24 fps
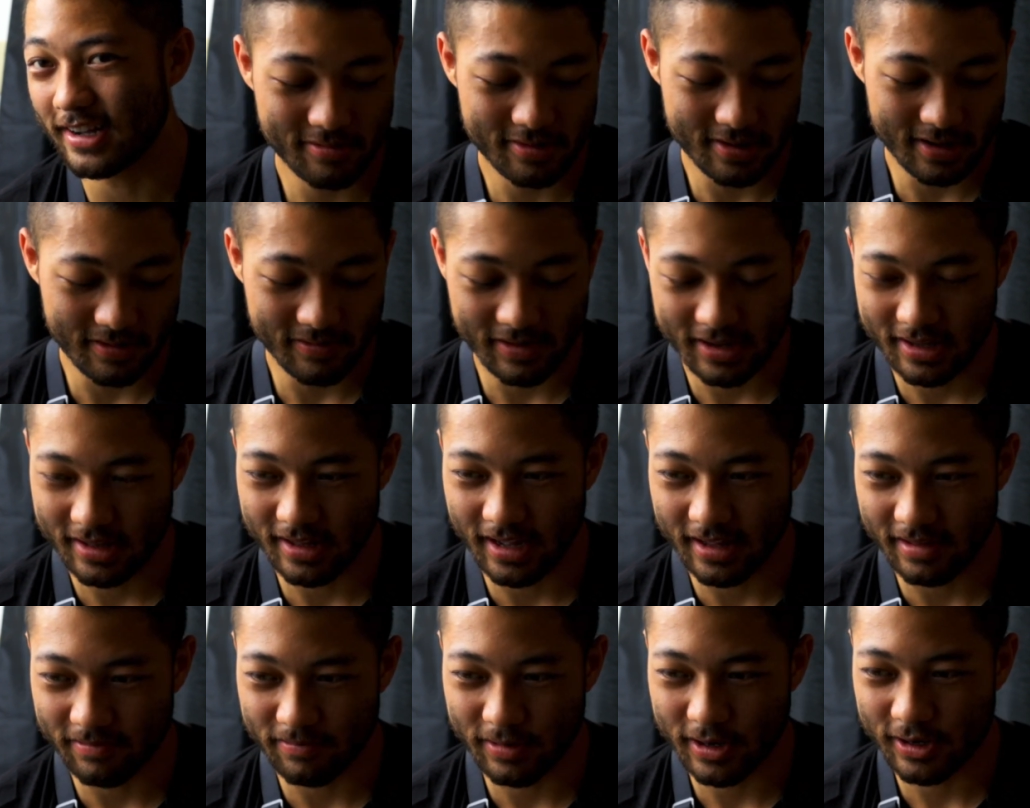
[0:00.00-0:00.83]
So, I mean,
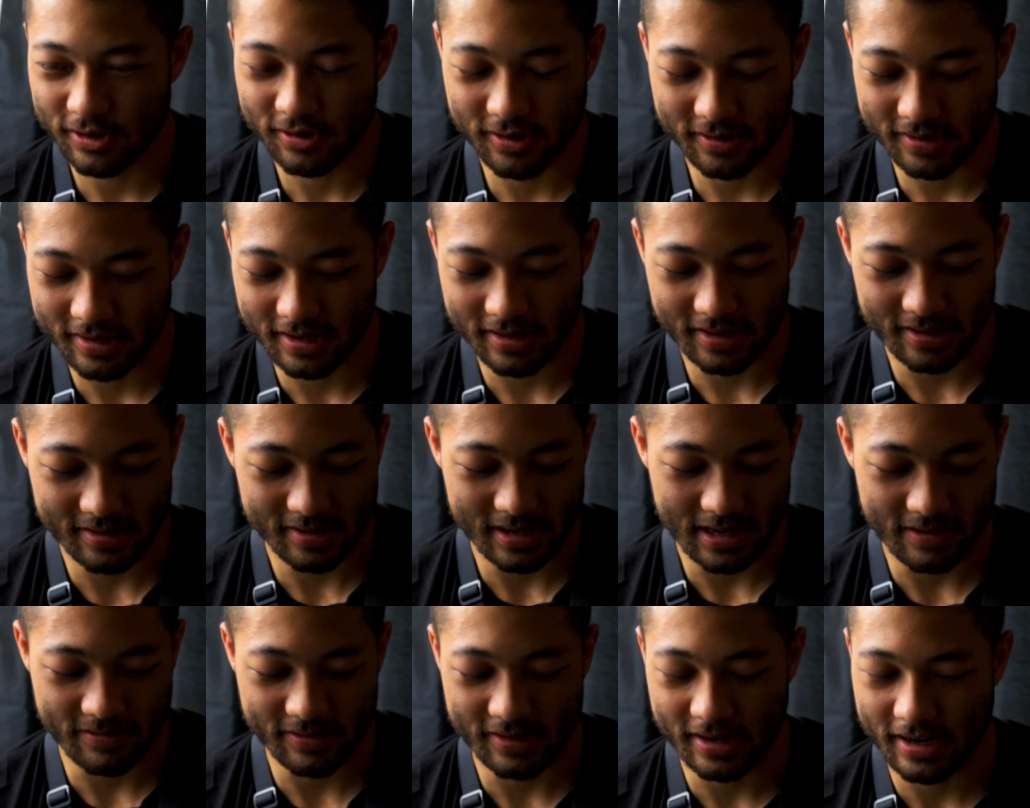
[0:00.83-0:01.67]
I'm pretty it's like the
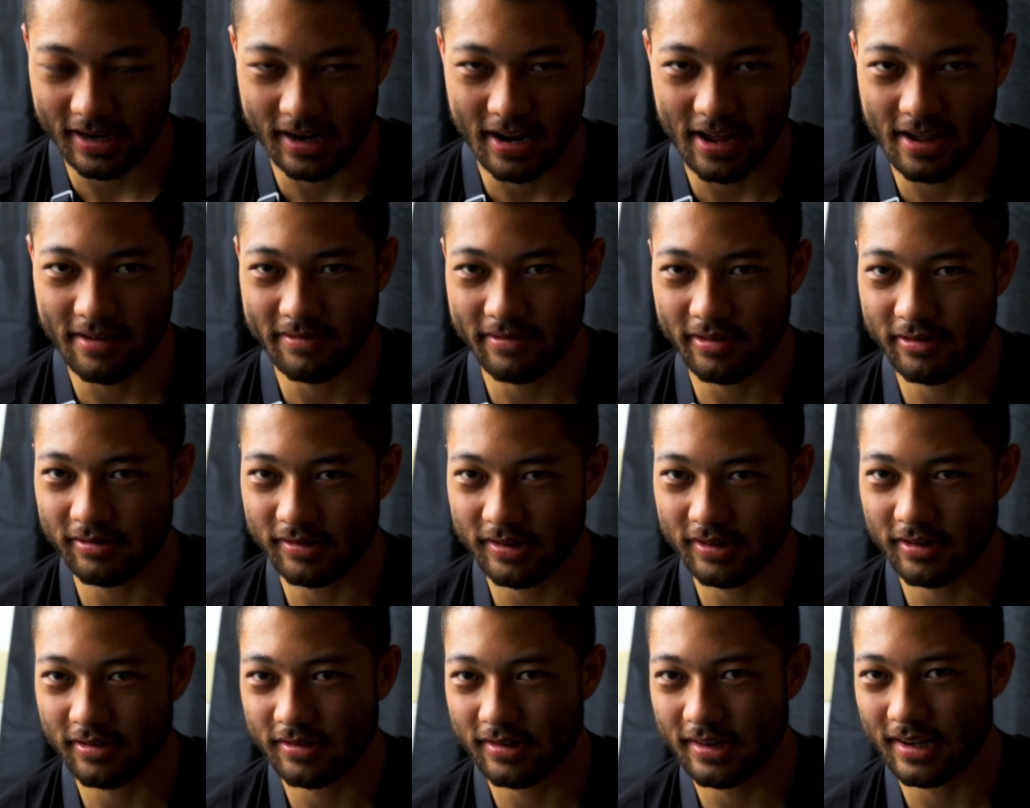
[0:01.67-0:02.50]
same as like an iPhone.
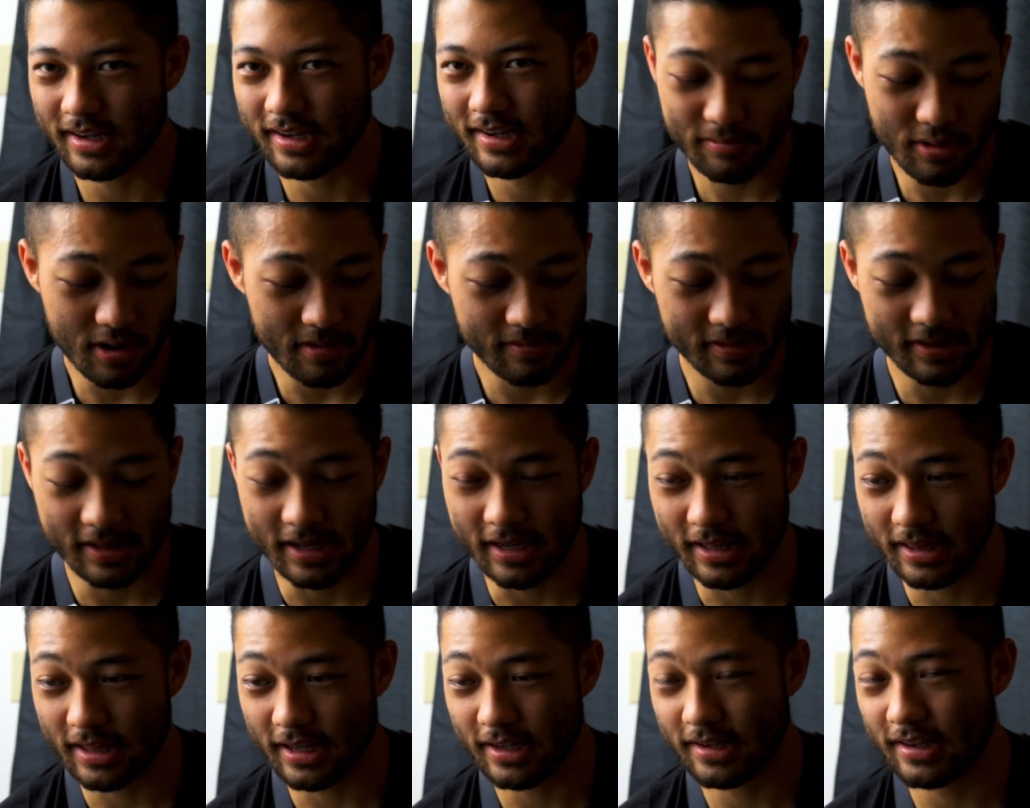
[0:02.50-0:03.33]
So it's like probably
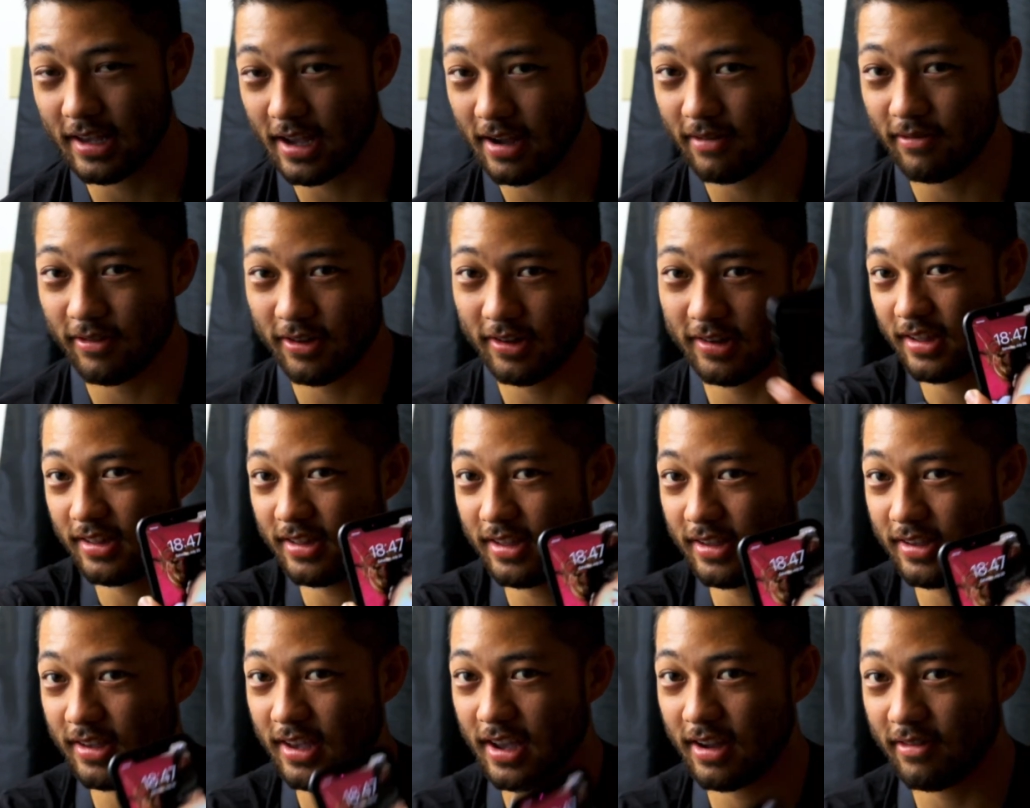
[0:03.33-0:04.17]
like this camera and
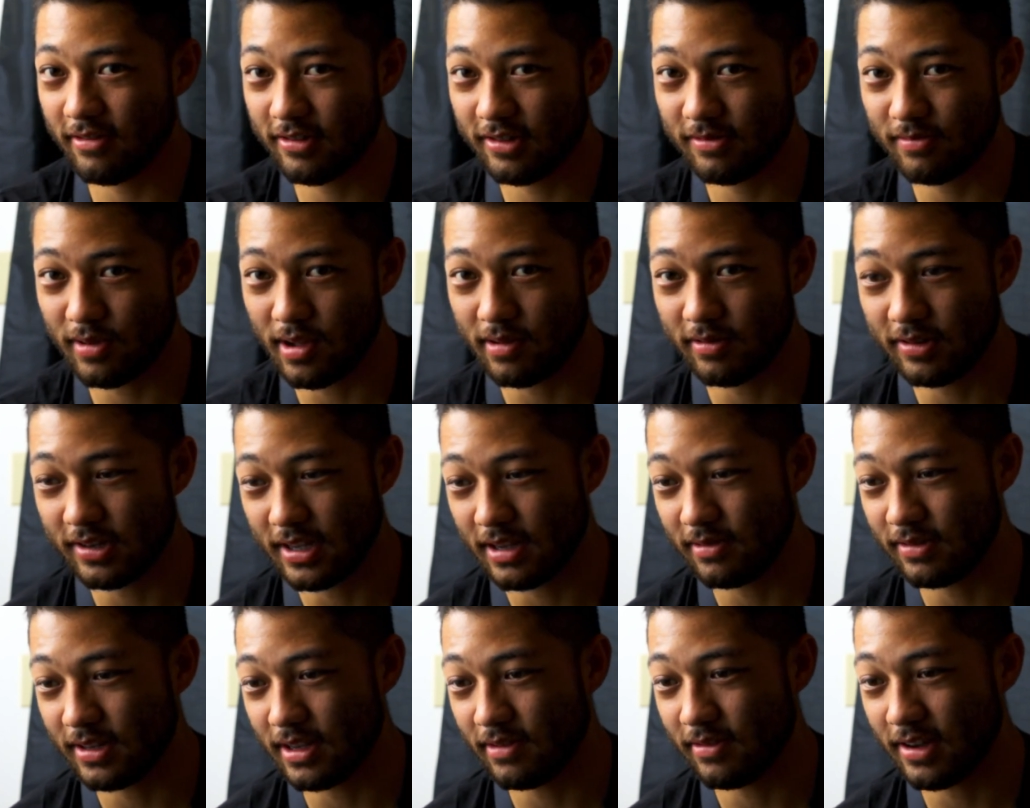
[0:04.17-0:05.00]
this camera is probably
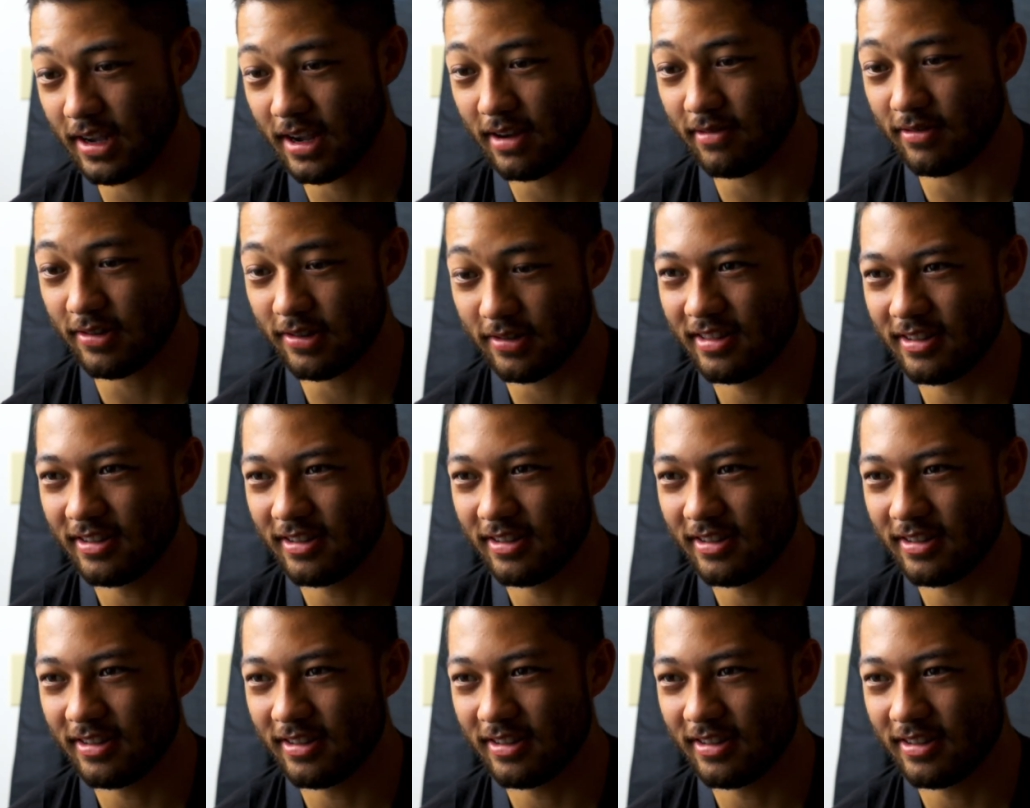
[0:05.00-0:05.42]
same camera.